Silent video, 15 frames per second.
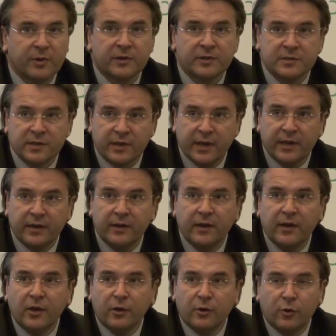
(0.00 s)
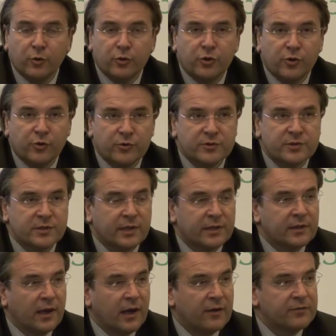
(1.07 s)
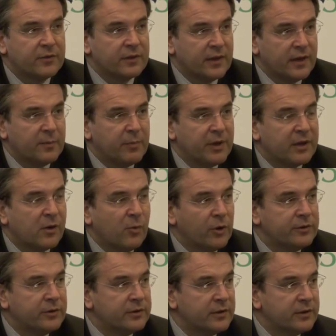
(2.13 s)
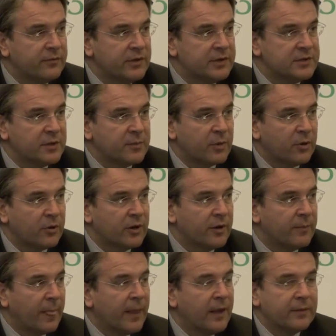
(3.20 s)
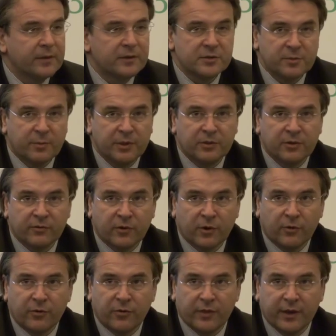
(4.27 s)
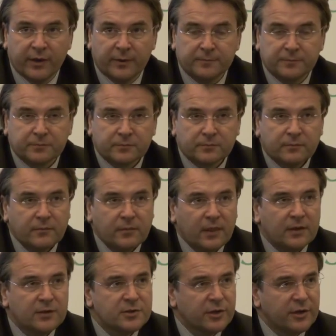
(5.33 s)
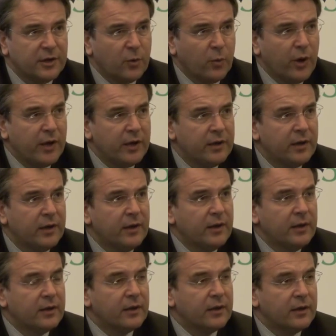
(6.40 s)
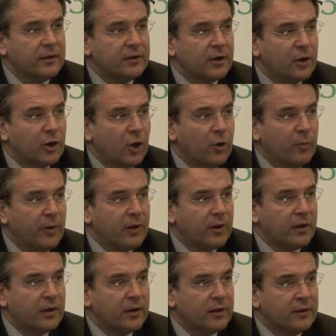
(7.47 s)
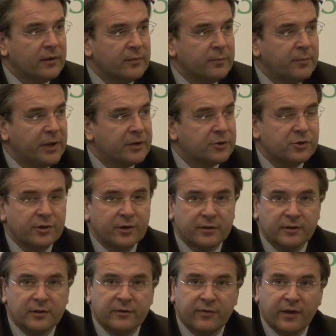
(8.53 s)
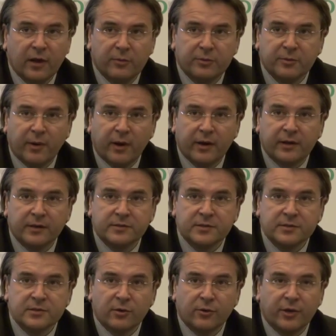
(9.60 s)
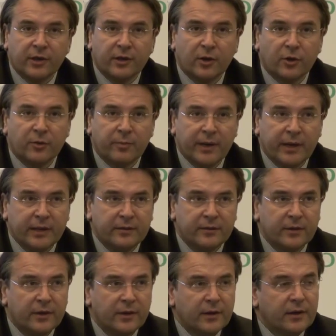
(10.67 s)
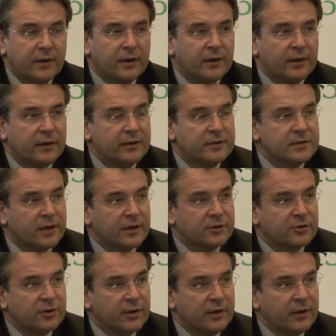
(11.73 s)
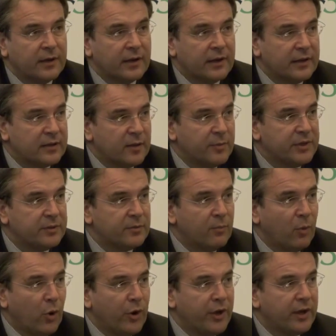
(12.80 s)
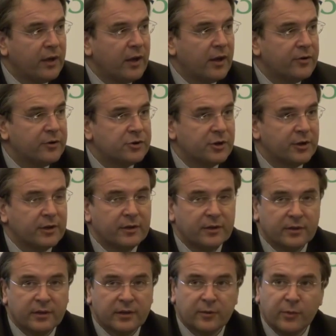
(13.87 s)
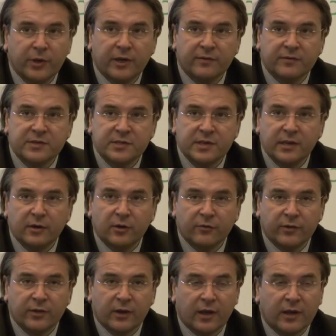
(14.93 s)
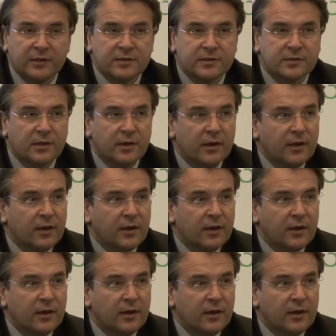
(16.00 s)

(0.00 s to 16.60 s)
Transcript: But it's again good news that after their big quantitative easing program, there's a bit of growth there. So in a way, uh, the global uh, picture in the developed markets is looking not bad uh, it's actually a little bit more encouraging than we have seen over the last